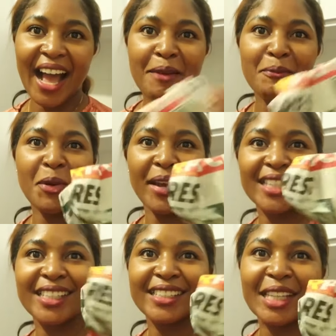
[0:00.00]
I'm more
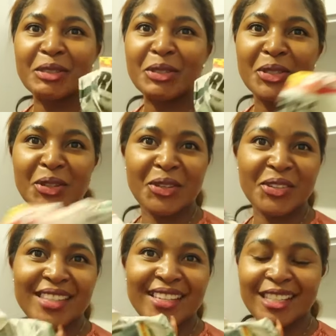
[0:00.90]
excited to show
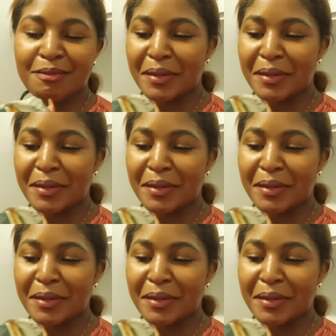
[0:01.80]
you this